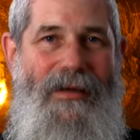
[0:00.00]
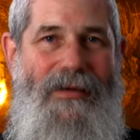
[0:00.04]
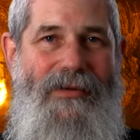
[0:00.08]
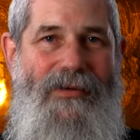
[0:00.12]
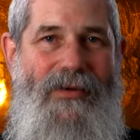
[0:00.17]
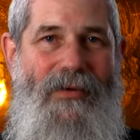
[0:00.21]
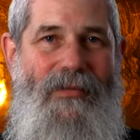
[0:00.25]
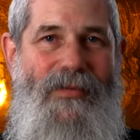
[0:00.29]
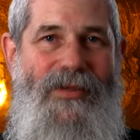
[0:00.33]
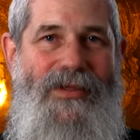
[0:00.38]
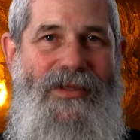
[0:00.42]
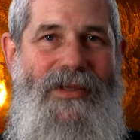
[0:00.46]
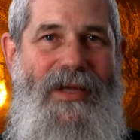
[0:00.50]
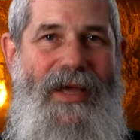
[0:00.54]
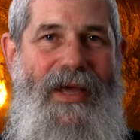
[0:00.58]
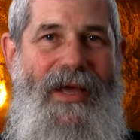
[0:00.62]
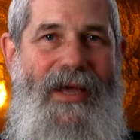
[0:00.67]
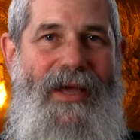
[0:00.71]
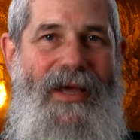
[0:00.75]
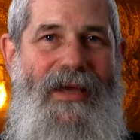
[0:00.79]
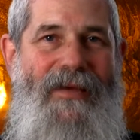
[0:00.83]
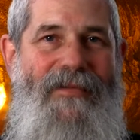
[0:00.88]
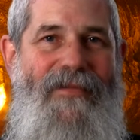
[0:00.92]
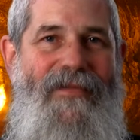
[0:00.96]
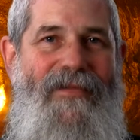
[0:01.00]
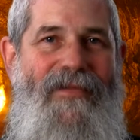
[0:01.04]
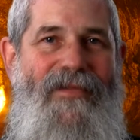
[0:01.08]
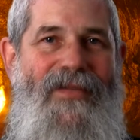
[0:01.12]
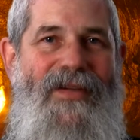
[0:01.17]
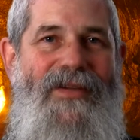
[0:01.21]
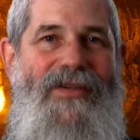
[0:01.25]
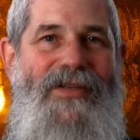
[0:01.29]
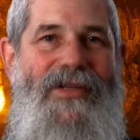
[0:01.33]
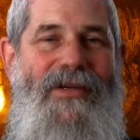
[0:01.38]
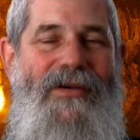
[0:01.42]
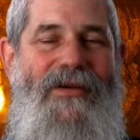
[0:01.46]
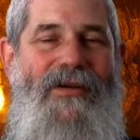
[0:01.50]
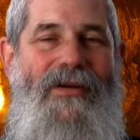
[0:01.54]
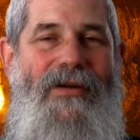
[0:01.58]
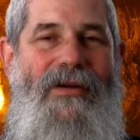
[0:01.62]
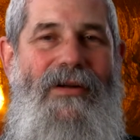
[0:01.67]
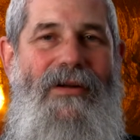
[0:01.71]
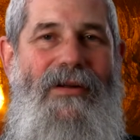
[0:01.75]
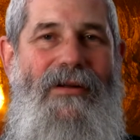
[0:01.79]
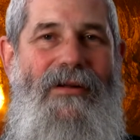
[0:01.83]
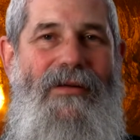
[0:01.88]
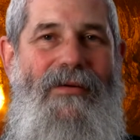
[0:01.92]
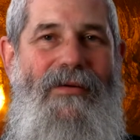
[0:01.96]
It's almost a
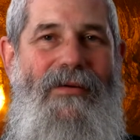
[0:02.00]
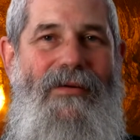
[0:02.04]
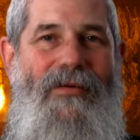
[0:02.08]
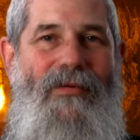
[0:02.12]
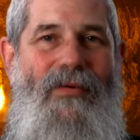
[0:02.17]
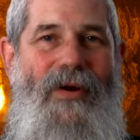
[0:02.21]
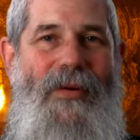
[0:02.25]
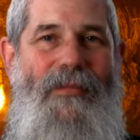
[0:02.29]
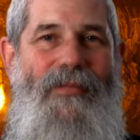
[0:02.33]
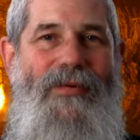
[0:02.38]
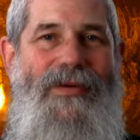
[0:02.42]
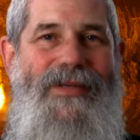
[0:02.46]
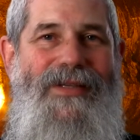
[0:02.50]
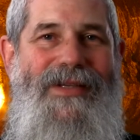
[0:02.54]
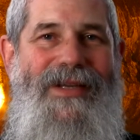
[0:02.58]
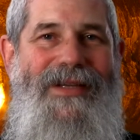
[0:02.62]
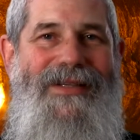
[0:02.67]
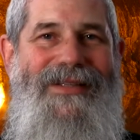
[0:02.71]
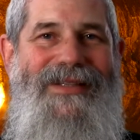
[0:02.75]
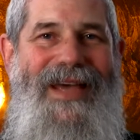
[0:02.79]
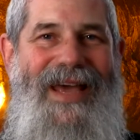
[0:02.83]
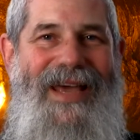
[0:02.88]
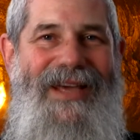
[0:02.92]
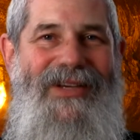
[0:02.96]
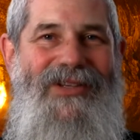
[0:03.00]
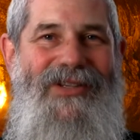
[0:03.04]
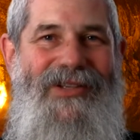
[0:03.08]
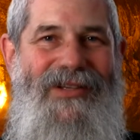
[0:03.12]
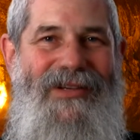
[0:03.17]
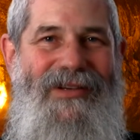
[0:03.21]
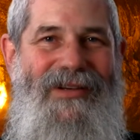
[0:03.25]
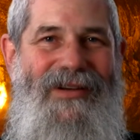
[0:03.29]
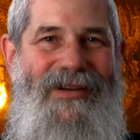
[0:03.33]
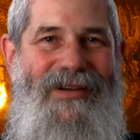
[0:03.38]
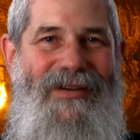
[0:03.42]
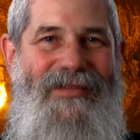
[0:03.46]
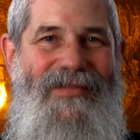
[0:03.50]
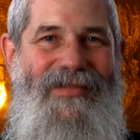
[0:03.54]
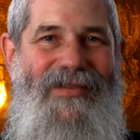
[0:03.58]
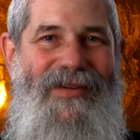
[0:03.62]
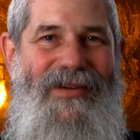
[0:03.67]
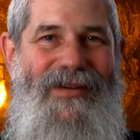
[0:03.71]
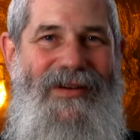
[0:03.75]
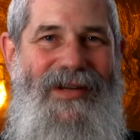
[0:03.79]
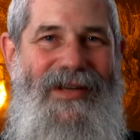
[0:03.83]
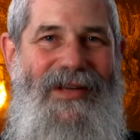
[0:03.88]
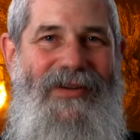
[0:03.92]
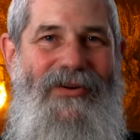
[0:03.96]
physical representation of
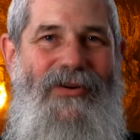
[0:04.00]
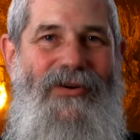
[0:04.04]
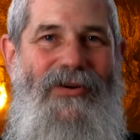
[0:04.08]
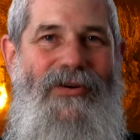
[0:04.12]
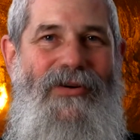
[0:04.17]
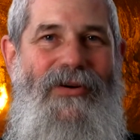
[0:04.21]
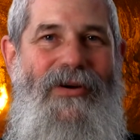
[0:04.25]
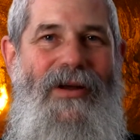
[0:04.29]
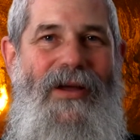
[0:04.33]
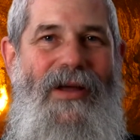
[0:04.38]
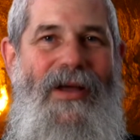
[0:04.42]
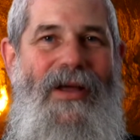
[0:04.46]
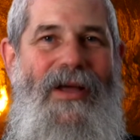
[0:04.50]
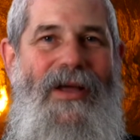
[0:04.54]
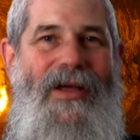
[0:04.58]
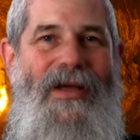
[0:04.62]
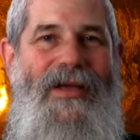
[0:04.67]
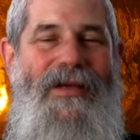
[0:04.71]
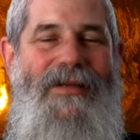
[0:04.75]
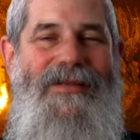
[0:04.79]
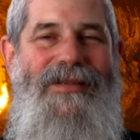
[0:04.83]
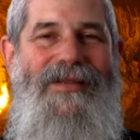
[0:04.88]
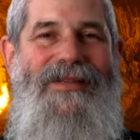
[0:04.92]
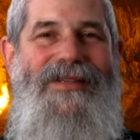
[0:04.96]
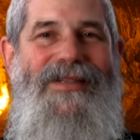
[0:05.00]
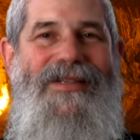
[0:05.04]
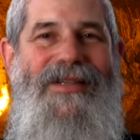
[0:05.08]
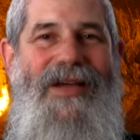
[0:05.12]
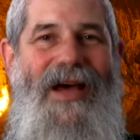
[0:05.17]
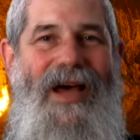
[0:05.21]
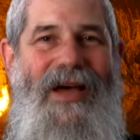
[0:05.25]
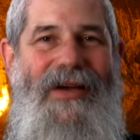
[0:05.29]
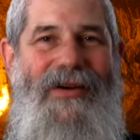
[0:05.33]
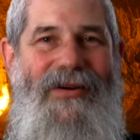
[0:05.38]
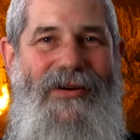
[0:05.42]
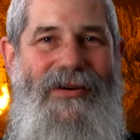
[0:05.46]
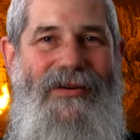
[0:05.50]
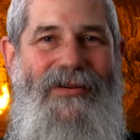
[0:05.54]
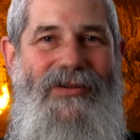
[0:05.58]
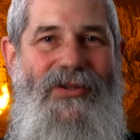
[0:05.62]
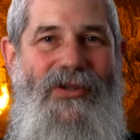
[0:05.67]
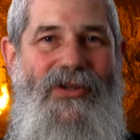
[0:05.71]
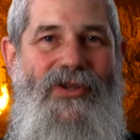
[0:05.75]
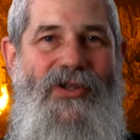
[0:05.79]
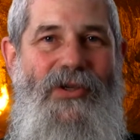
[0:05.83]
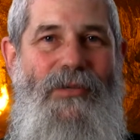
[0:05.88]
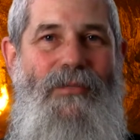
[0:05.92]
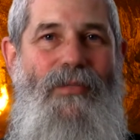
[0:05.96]
an inner desire
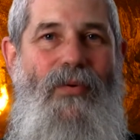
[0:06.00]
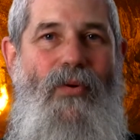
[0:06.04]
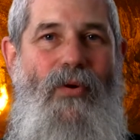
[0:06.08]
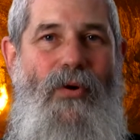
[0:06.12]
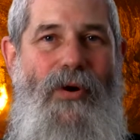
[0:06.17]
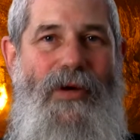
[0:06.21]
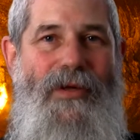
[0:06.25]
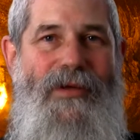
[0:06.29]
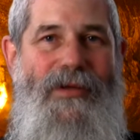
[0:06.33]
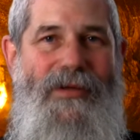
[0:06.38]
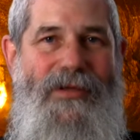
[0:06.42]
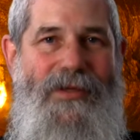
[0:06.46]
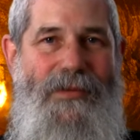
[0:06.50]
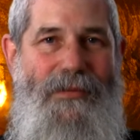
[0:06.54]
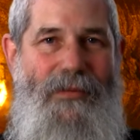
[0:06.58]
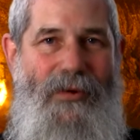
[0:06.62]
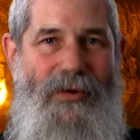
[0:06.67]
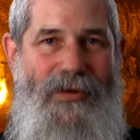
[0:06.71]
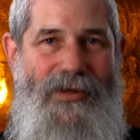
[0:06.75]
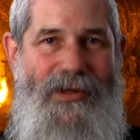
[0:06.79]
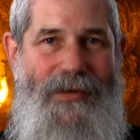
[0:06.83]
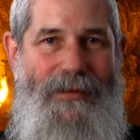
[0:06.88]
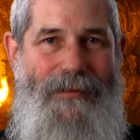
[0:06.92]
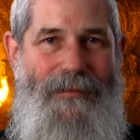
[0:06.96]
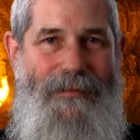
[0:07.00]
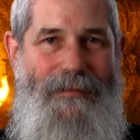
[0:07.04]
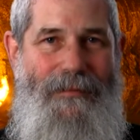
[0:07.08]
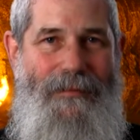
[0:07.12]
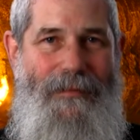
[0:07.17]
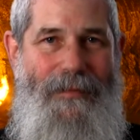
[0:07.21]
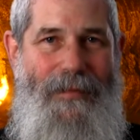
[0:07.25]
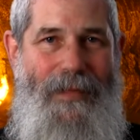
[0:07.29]
to support this person.